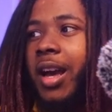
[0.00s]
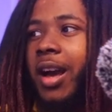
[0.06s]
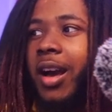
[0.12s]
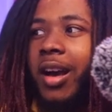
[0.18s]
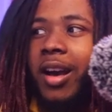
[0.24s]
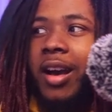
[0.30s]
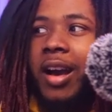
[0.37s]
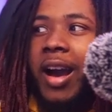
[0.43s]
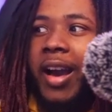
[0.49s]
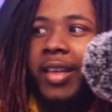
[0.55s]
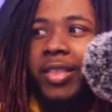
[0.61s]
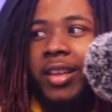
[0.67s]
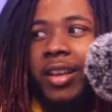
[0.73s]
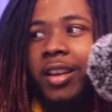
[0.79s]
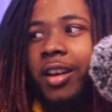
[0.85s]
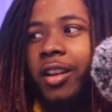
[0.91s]
Uh, I
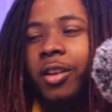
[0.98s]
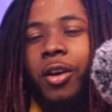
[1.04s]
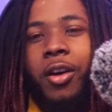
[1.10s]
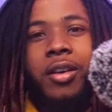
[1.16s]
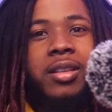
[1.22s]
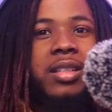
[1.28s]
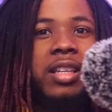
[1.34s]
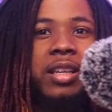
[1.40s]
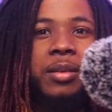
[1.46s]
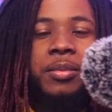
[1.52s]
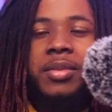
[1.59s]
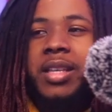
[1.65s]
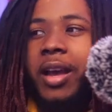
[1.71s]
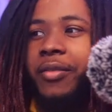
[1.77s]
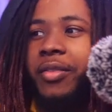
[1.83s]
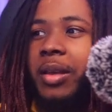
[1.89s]
think a lot of teams
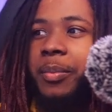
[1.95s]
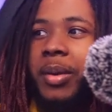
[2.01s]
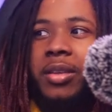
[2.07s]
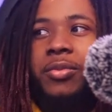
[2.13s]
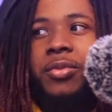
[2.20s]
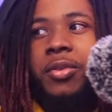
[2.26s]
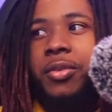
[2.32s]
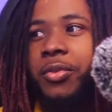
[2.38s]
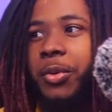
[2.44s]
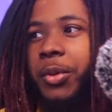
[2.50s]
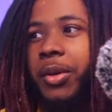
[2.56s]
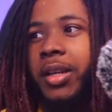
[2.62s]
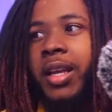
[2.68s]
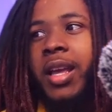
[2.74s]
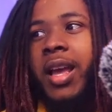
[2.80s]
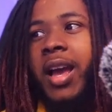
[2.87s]
have their best foot
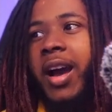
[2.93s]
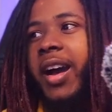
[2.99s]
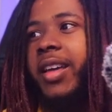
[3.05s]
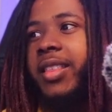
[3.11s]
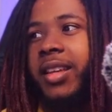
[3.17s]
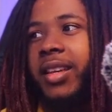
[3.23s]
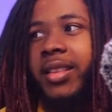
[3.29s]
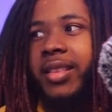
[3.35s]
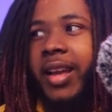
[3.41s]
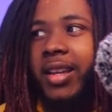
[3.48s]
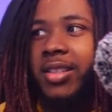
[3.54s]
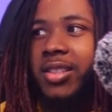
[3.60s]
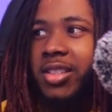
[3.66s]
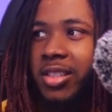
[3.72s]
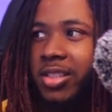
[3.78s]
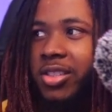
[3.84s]
forward. I think that
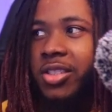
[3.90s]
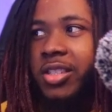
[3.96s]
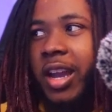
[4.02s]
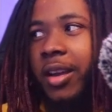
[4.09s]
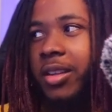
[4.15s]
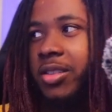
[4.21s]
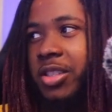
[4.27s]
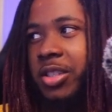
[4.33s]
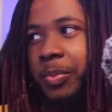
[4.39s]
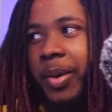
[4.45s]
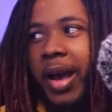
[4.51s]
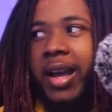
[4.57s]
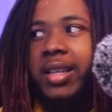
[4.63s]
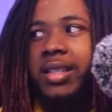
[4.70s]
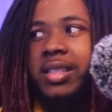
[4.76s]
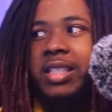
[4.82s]
ja
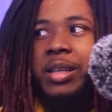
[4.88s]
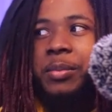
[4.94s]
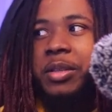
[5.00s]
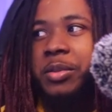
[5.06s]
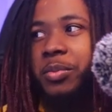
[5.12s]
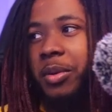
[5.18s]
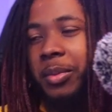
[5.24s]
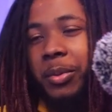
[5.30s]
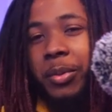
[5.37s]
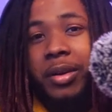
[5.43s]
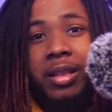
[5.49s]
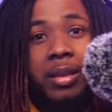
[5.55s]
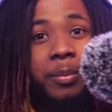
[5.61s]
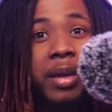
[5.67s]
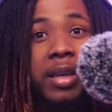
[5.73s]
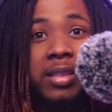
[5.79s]
Japan team is probably one of
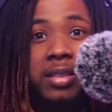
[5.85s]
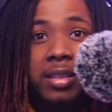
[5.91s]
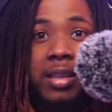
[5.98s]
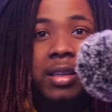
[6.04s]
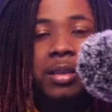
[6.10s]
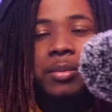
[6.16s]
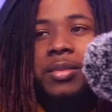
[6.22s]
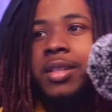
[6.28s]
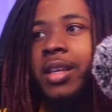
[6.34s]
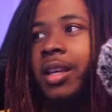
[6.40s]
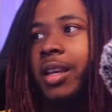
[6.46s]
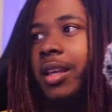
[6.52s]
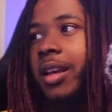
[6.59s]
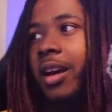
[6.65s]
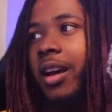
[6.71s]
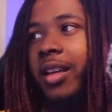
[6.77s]
the best teams
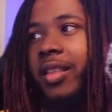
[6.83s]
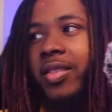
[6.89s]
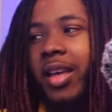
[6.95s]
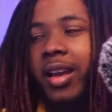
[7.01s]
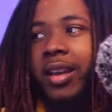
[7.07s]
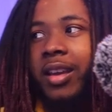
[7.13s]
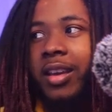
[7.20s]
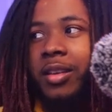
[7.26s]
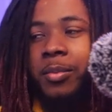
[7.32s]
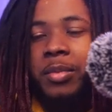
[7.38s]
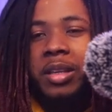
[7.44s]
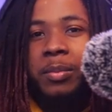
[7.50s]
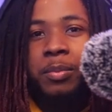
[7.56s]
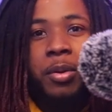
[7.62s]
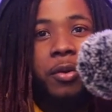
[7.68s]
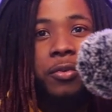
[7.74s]
uh, that can be
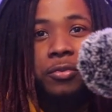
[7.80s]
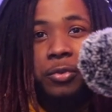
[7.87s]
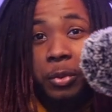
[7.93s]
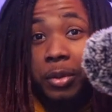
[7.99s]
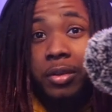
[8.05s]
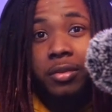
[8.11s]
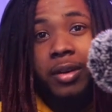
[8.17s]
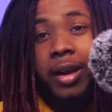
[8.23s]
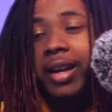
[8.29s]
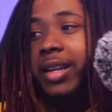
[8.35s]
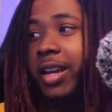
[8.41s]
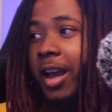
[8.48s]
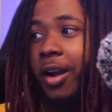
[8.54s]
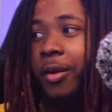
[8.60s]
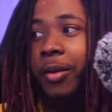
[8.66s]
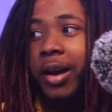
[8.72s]
put forward right
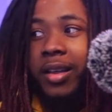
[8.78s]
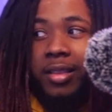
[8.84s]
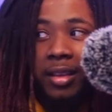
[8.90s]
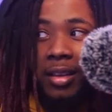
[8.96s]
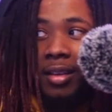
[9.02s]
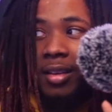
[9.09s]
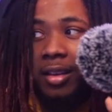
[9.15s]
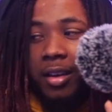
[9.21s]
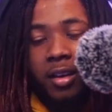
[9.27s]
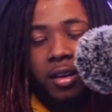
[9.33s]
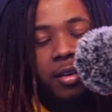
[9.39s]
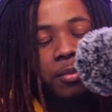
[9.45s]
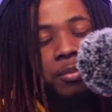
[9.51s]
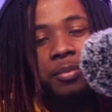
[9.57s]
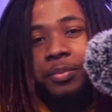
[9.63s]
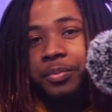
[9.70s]
now. I think
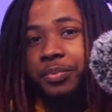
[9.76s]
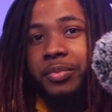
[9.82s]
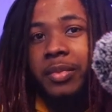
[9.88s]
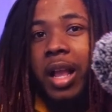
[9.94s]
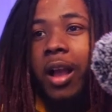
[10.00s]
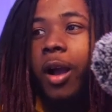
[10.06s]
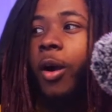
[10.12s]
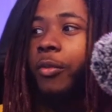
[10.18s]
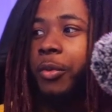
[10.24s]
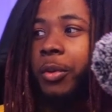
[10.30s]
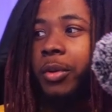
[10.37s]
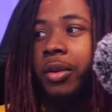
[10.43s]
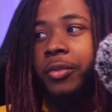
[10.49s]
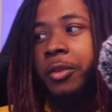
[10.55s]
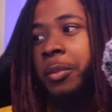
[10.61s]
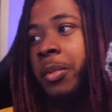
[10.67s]
um, out of all
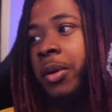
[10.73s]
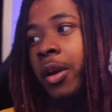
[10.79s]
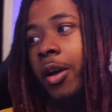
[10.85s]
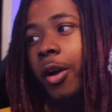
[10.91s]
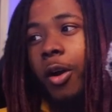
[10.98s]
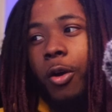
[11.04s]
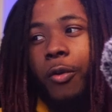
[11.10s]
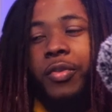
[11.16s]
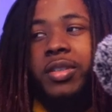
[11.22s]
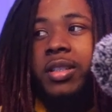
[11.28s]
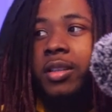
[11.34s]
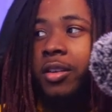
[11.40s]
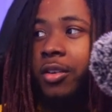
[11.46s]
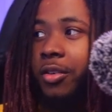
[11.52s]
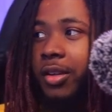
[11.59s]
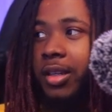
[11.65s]
of them, obviously the
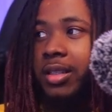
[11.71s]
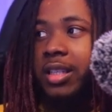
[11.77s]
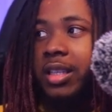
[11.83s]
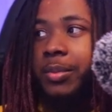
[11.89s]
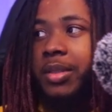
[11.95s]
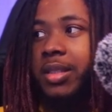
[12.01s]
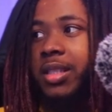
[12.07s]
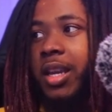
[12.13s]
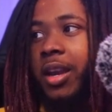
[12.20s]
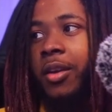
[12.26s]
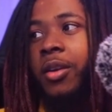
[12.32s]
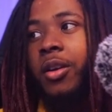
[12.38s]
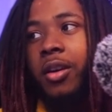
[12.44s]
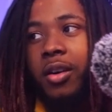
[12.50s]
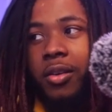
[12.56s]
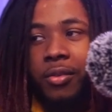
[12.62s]
Korea team is scary.
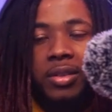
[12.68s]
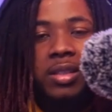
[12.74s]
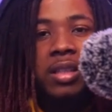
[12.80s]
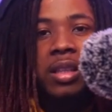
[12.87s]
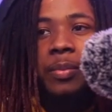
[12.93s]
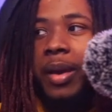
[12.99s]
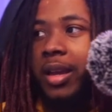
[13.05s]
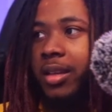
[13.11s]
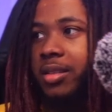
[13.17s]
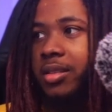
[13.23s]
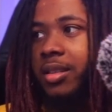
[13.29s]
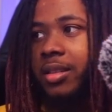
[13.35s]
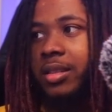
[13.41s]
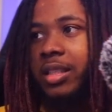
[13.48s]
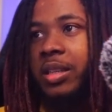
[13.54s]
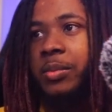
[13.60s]
Obviously the
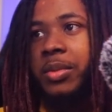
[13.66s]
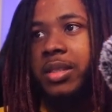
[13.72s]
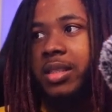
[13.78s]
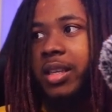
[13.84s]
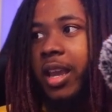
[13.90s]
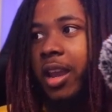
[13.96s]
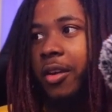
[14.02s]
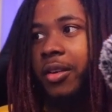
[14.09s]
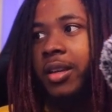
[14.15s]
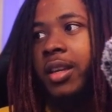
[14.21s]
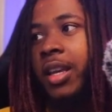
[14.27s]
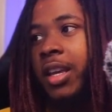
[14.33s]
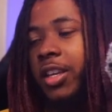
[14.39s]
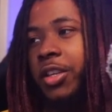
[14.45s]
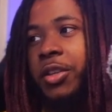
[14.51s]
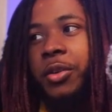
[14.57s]
Pakistan team is scary.
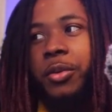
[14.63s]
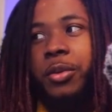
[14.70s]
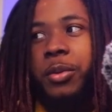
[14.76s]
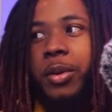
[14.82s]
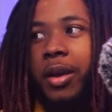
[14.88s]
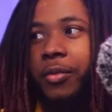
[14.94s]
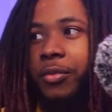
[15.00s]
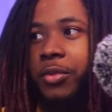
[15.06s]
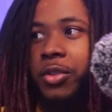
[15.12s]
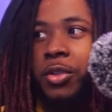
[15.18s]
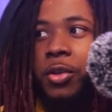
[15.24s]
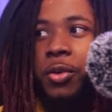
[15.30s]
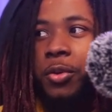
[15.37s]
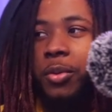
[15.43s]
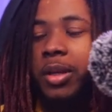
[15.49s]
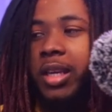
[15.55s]
You know, you have
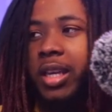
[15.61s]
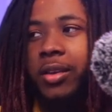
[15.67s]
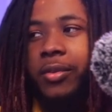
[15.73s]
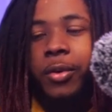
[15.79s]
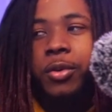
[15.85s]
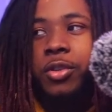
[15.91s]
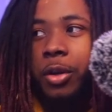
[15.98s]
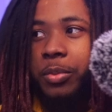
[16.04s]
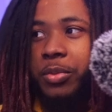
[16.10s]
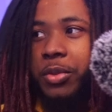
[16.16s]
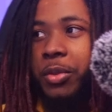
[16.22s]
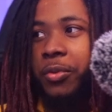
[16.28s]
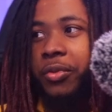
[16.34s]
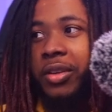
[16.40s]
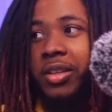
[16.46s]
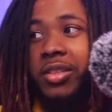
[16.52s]
two Evo top two
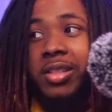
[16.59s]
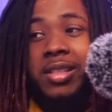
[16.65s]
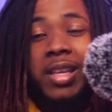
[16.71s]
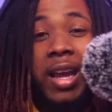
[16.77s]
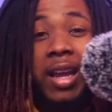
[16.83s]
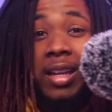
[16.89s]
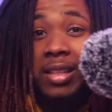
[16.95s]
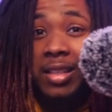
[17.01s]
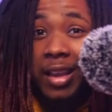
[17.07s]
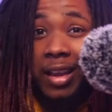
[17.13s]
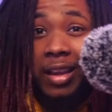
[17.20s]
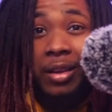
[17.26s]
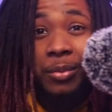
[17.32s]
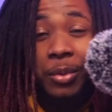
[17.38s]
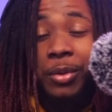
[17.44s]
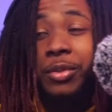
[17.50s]
finishes and a
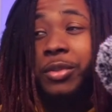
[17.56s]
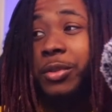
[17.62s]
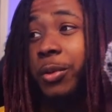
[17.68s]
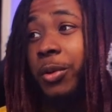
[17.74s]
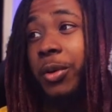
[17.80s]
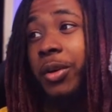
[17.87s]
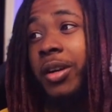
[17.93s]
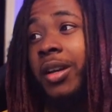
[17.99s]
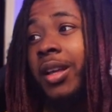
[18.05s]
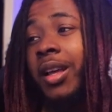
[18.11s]
Tekken World Tour,